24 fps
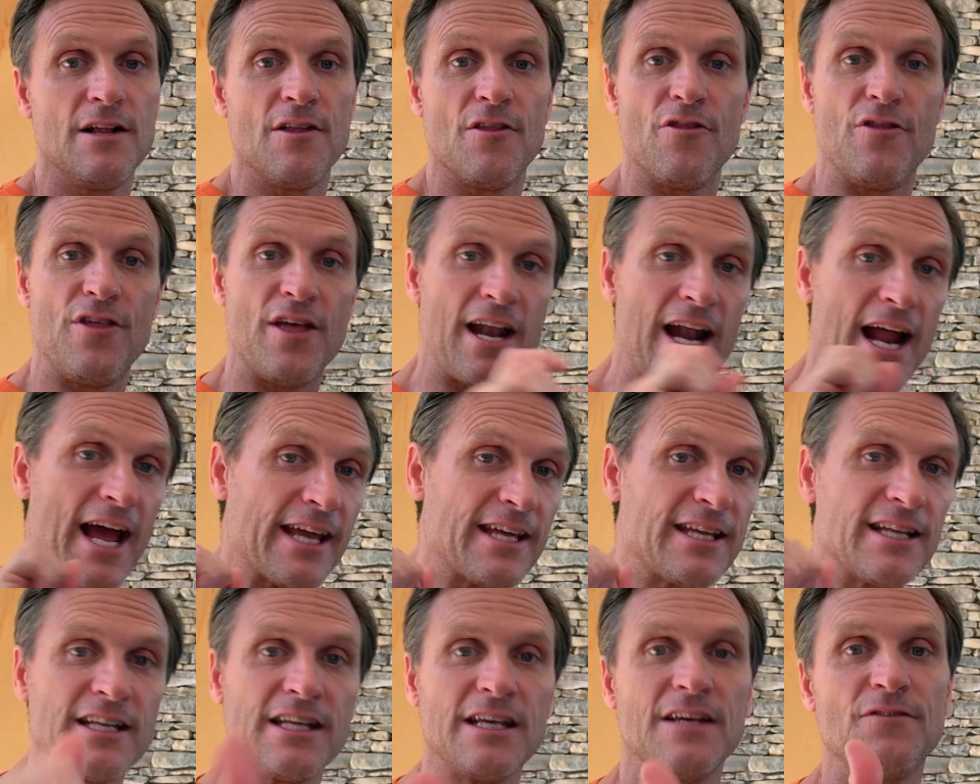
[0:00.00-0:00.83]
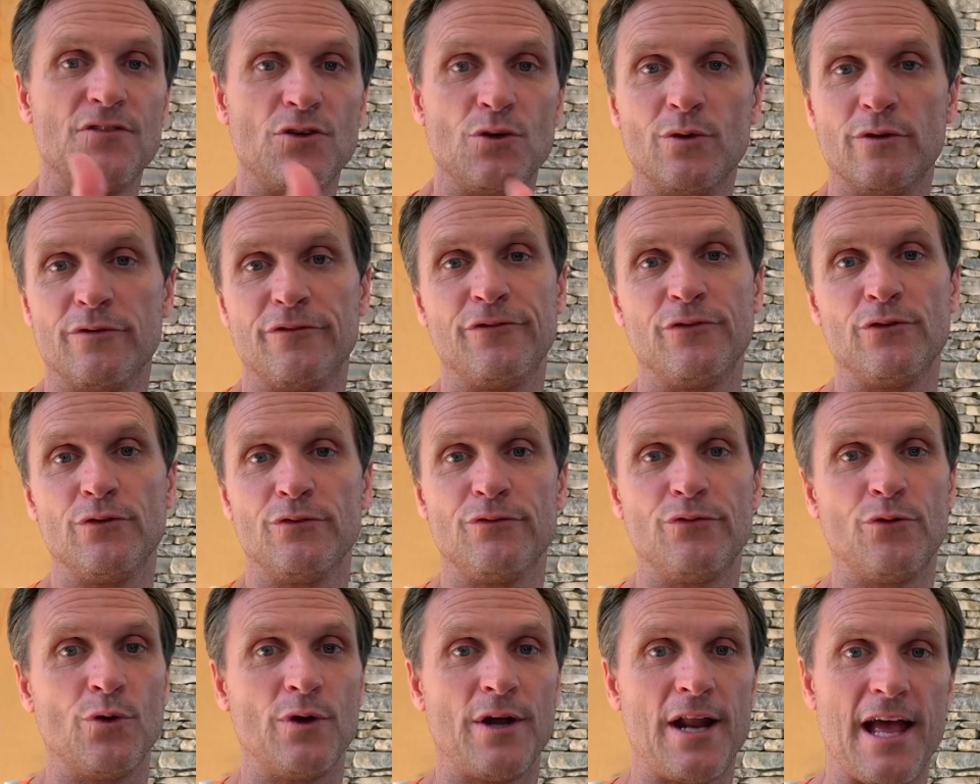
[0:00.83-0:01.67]
then I could give you a full
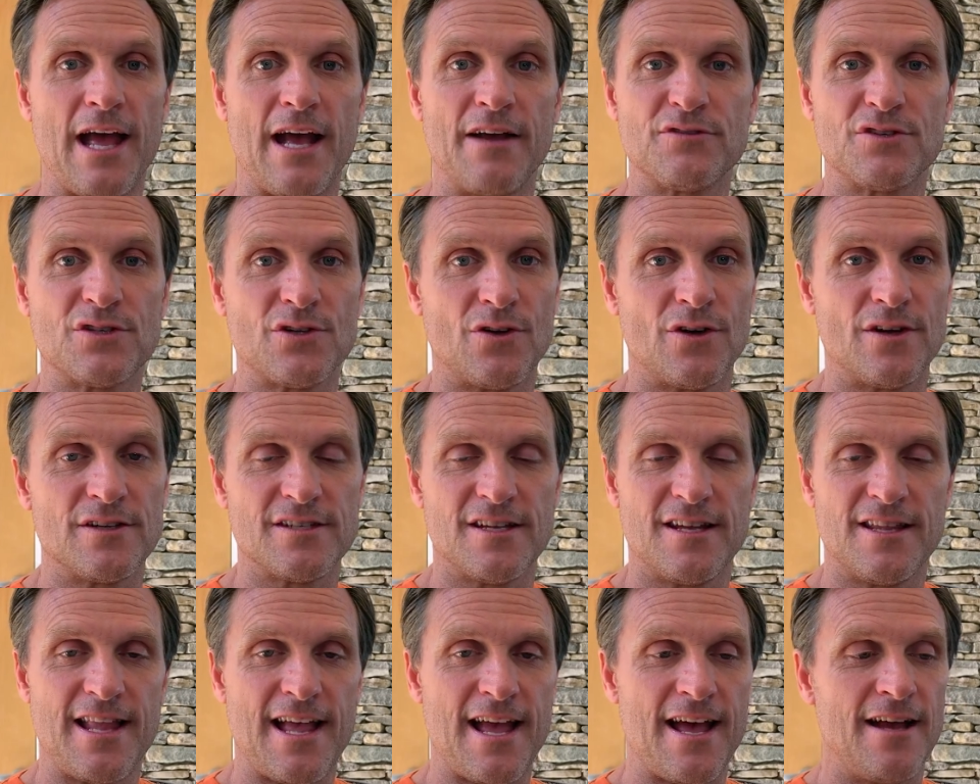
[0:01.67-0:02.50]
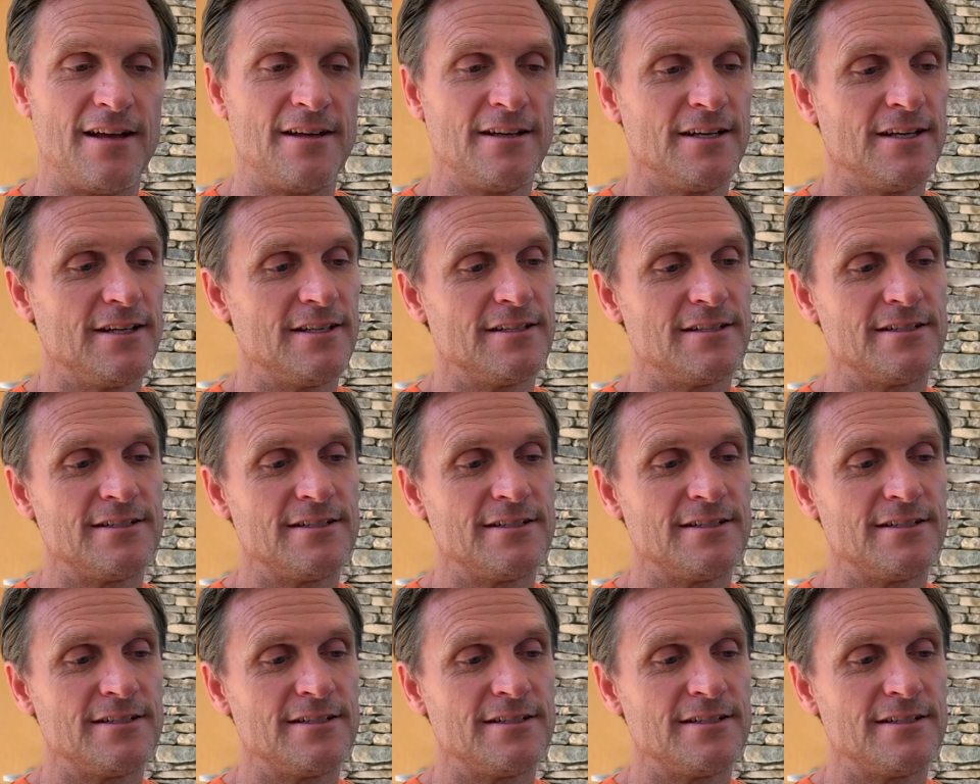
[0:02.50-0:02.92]
4.5 stars on that.